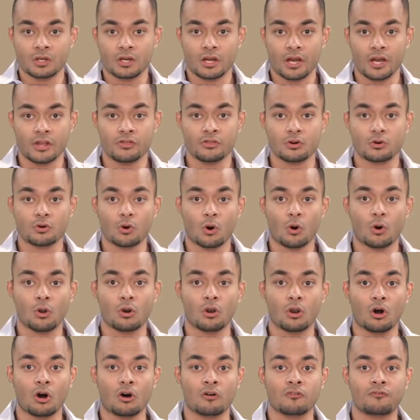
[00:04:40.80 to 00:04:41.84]
in the
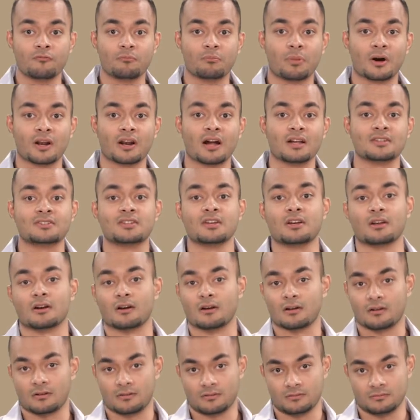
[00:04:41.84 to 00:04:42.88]
role of
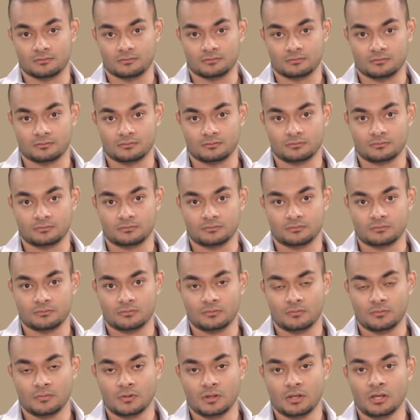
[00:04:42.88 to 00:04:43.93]
Parasar.
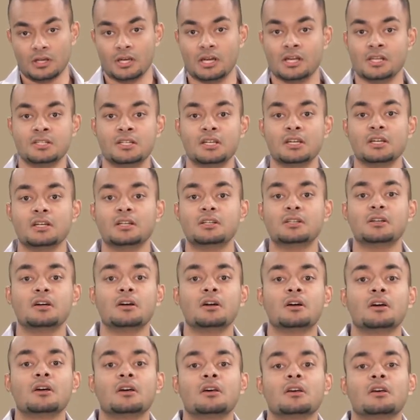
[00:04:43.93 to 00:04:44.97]
Indeed,
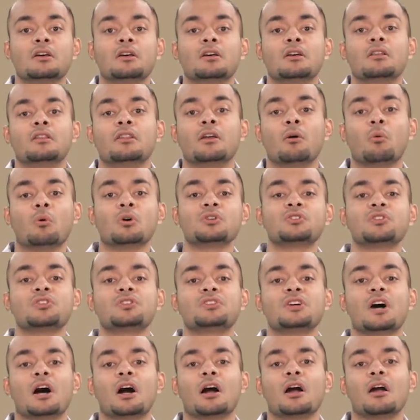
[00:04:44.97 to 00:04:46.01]
there was a
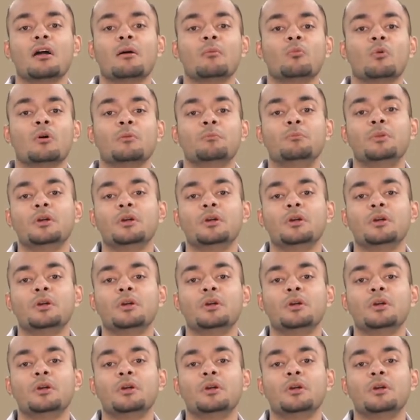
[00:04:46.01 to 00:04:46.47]
time when